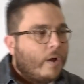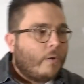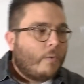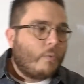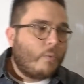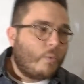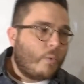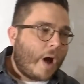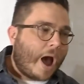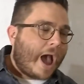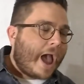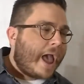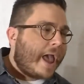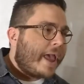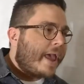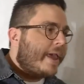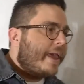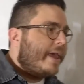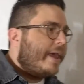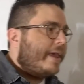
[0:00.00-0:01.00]

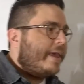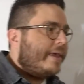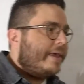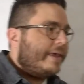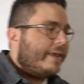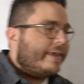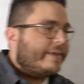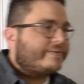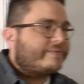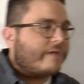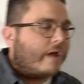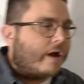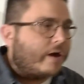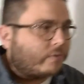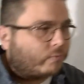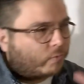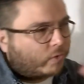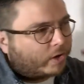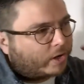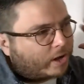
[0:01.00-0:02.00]
Why is
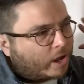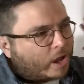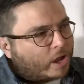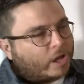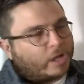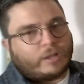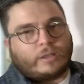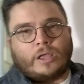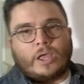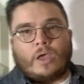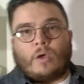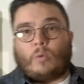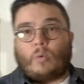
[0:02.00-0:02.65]
artwork hung?